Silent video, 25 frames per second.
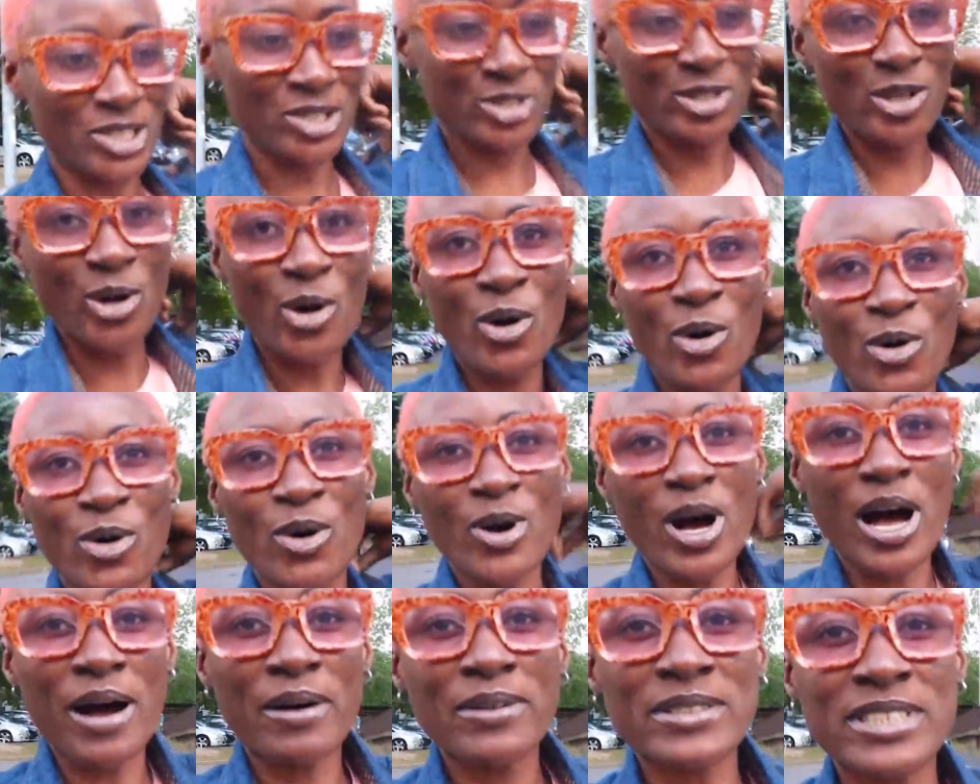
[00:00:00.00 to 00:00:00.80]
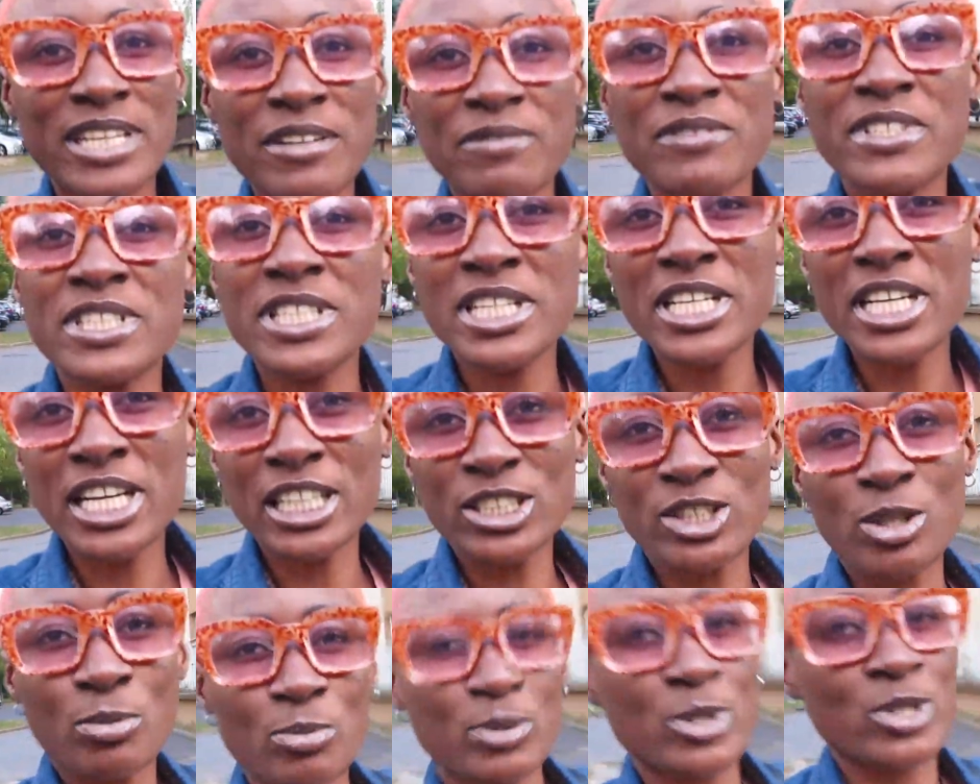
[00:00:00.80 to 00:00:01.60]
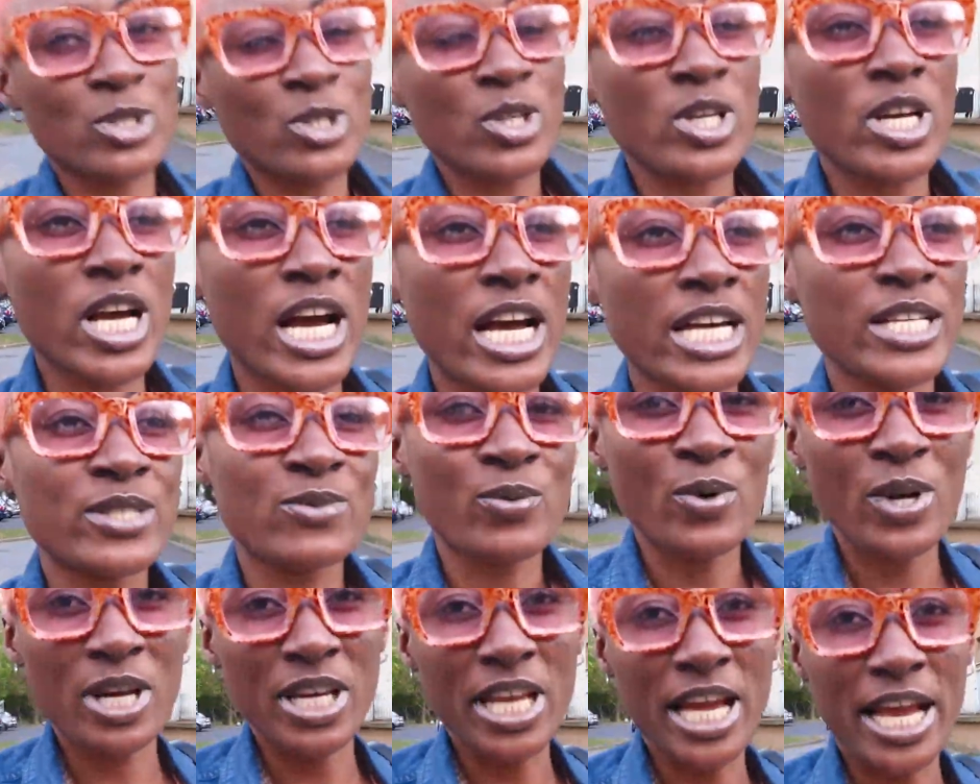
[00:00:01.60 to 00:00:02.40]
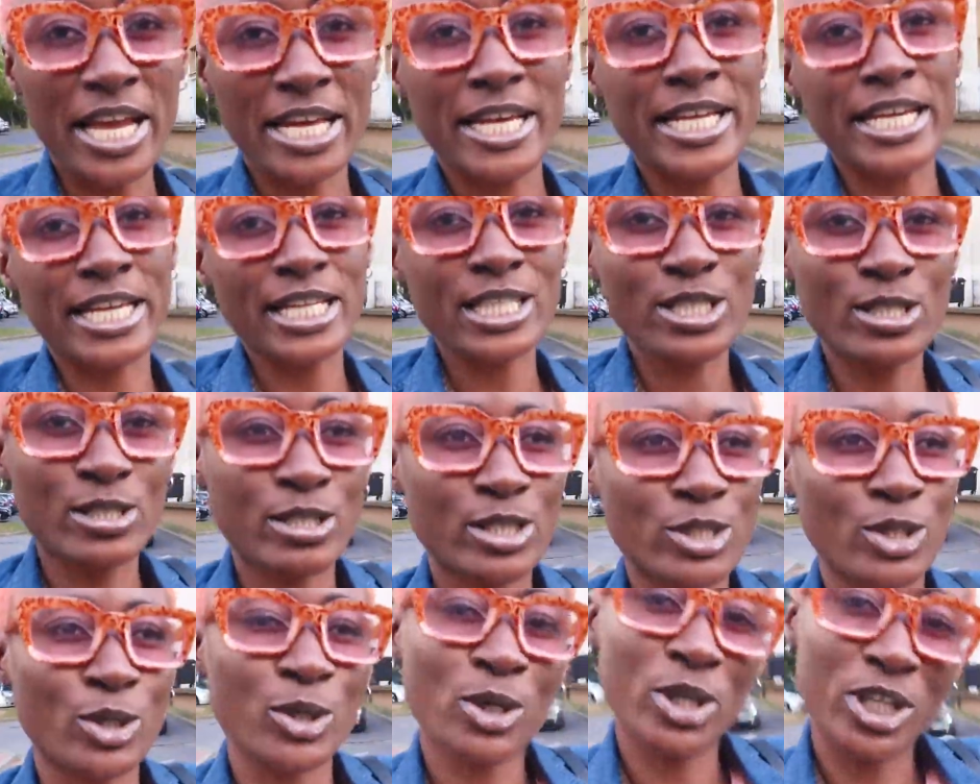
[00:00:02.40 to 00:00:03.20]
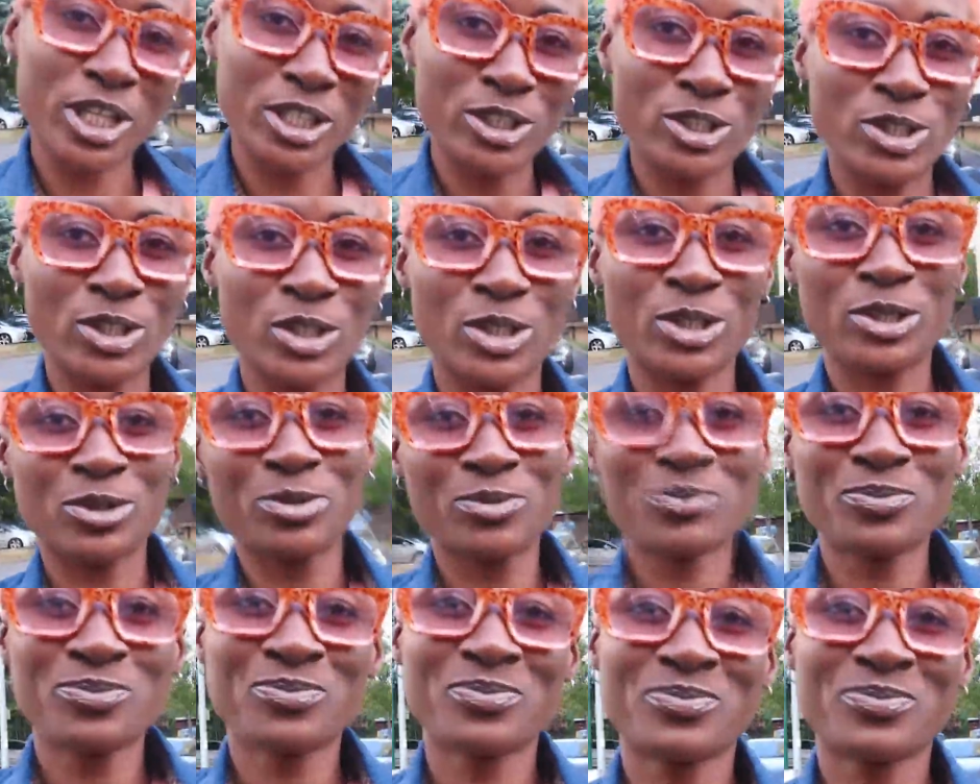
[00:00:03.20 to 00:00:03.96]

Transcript: so I'll definitely catch up with you guys when I get to the occasion.